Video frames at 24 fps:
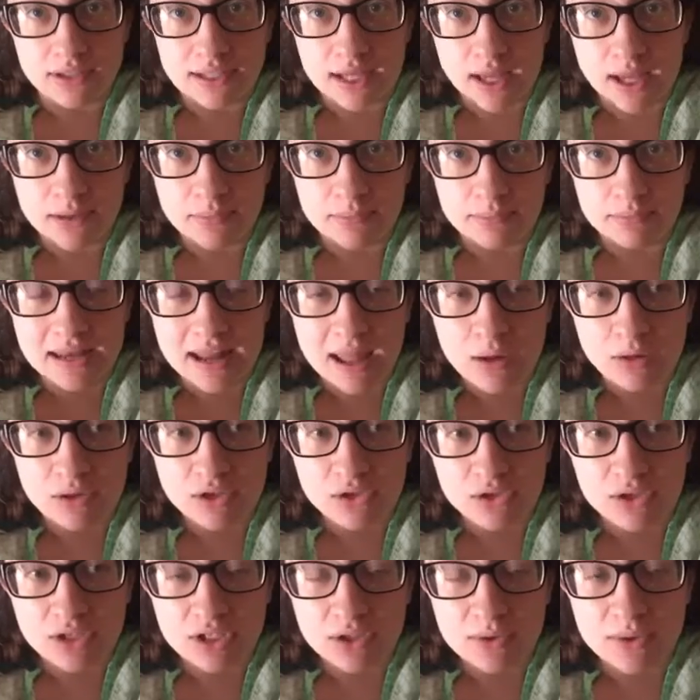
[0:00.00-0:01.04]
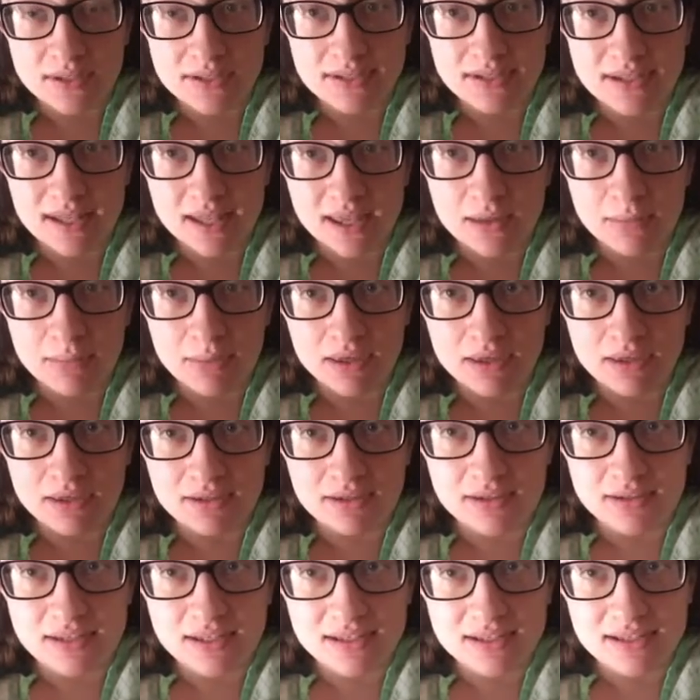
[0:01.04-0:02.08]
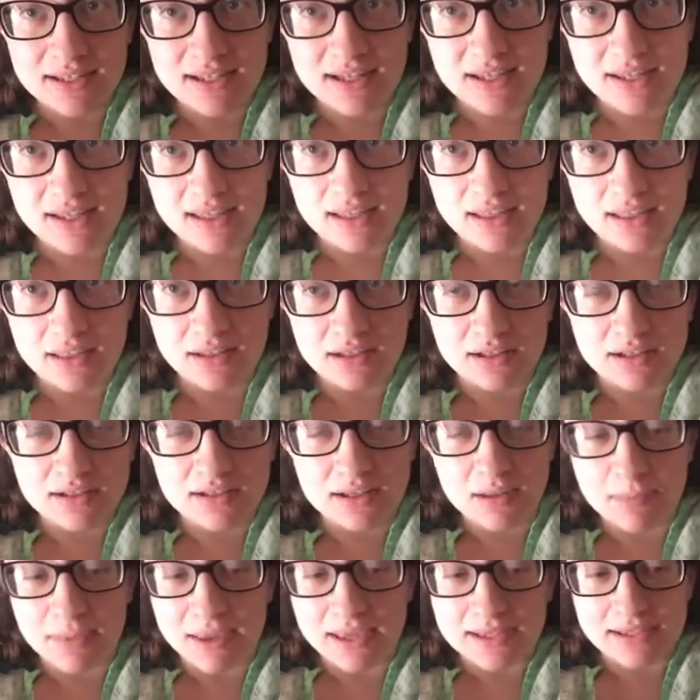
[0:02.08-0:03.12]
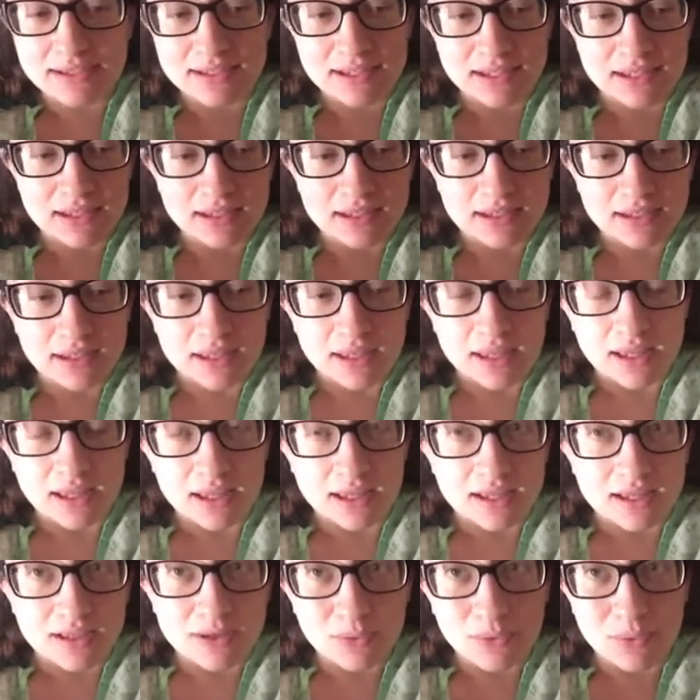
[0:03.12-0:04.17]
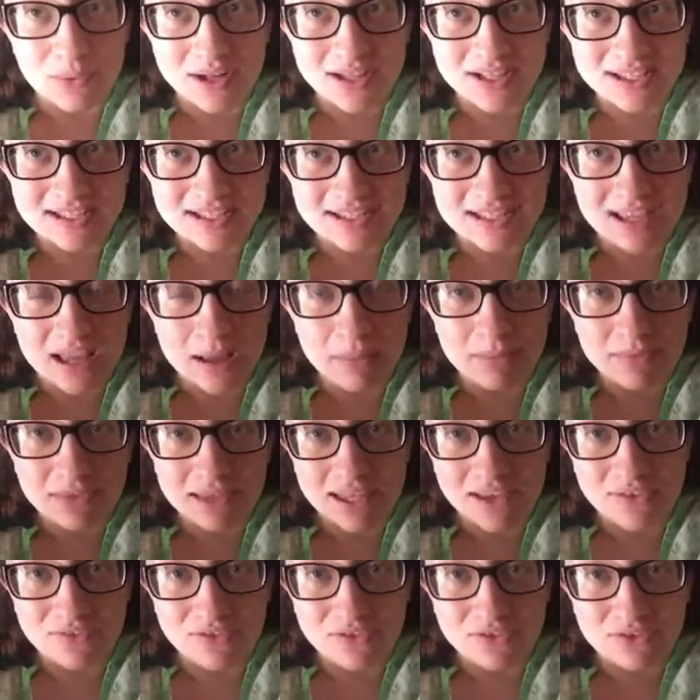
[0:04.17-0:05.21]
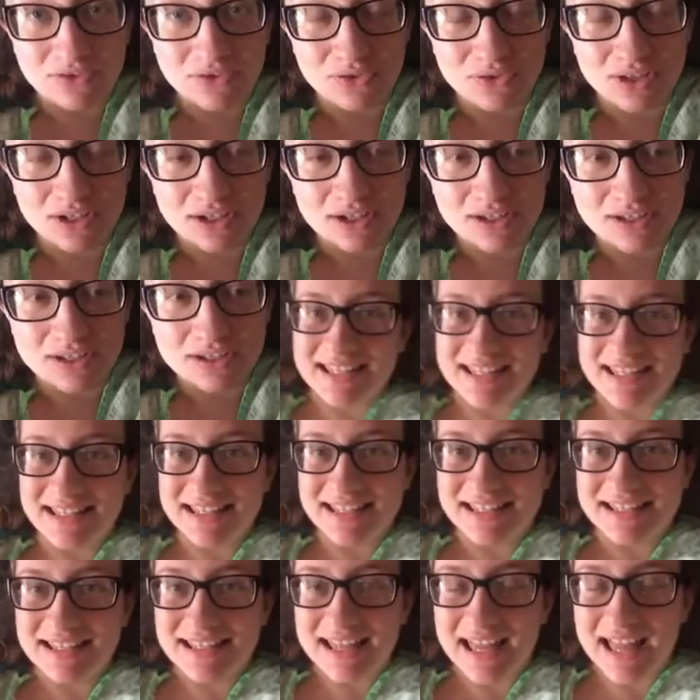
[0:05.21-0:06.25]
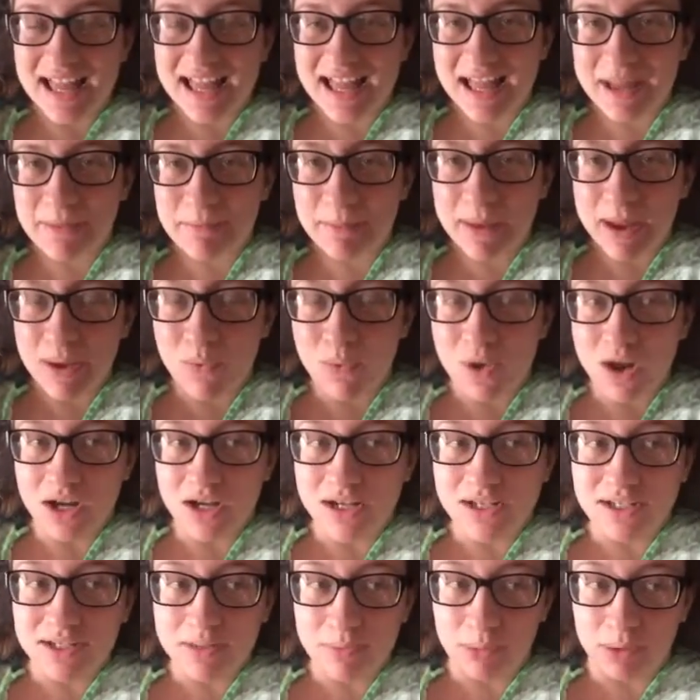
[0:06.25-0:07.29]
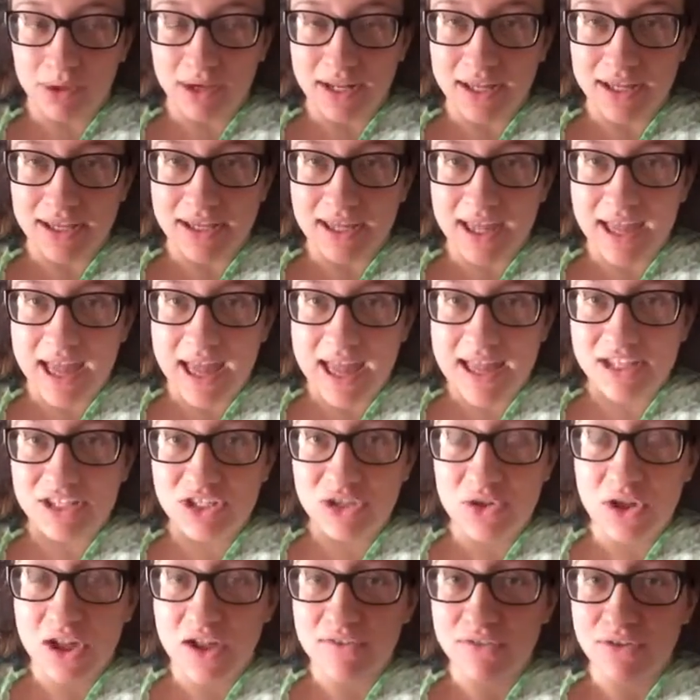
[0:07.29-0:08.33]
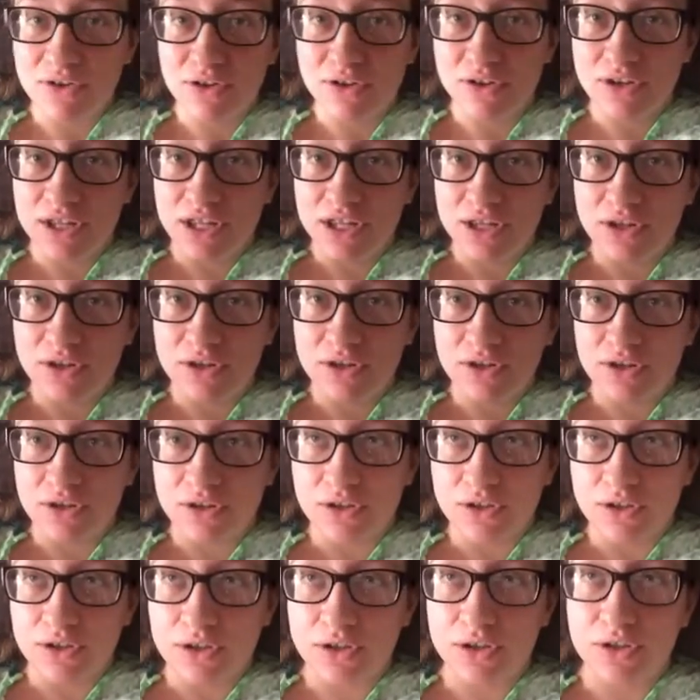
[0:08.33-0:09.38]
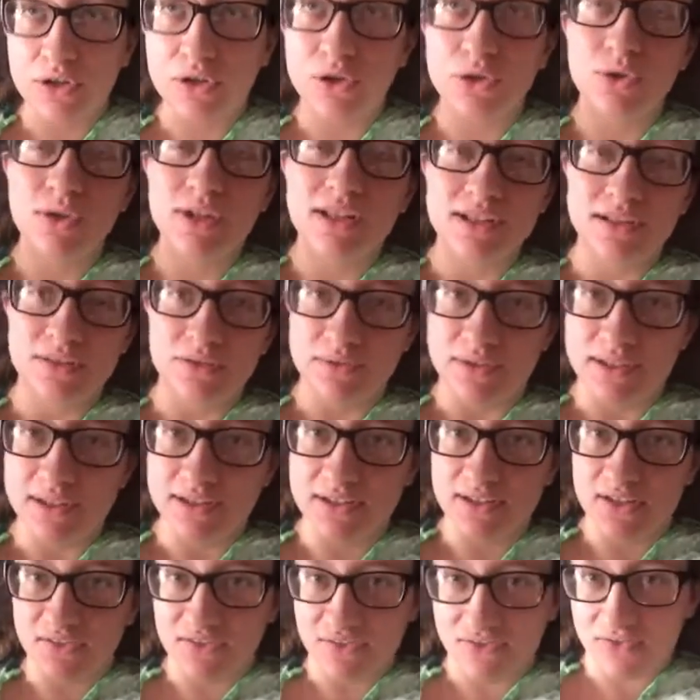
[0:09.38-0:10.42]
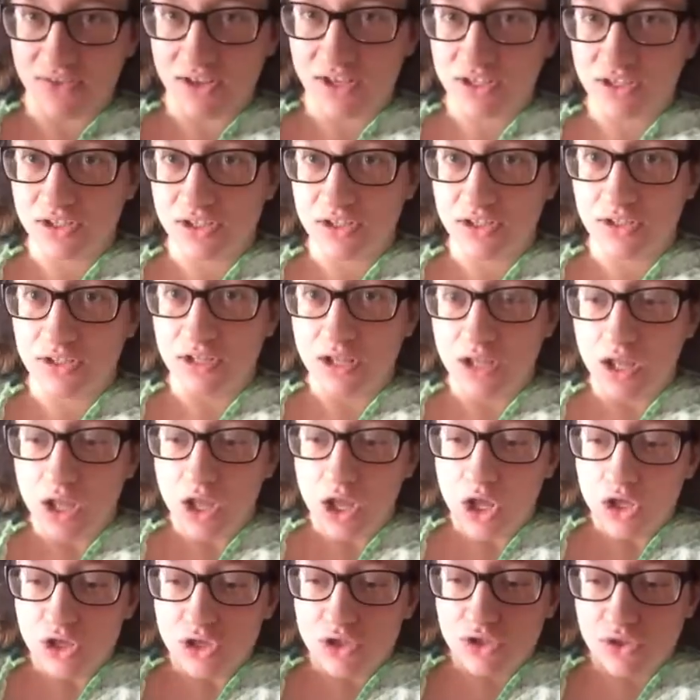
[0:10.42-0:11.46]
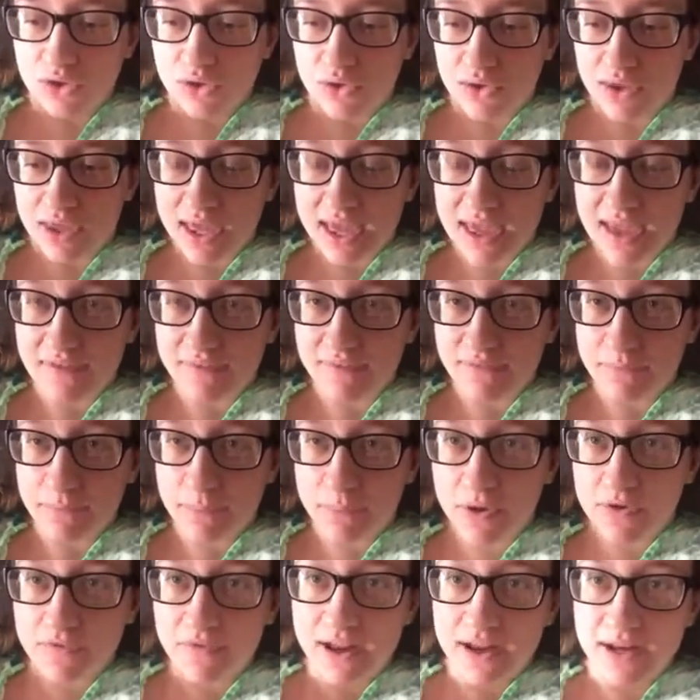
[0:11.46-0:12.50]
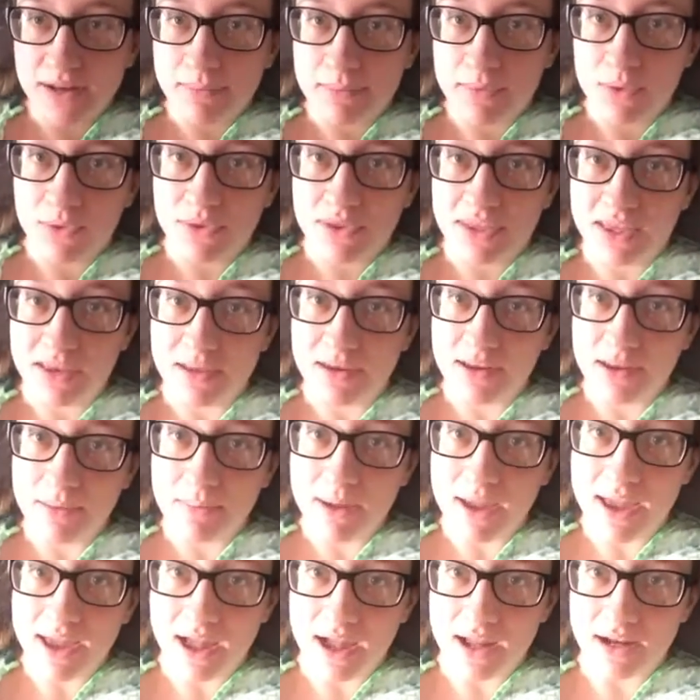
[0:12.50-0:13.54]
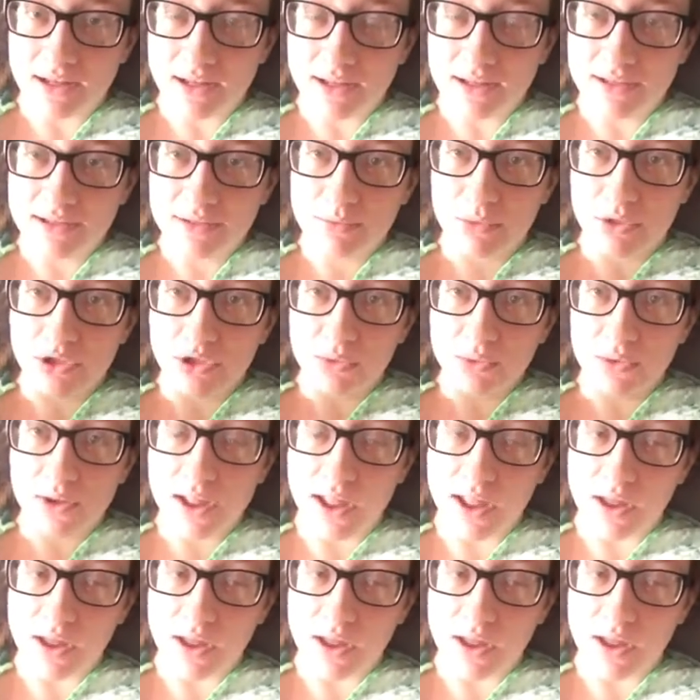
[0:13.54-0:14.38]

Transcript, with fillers: the time. Now it's only twice a day because they said he looks amazing, which I'm thankful for. Since my water did break, I do have an increased risk of infection. So they have provided me with antibiotics, which will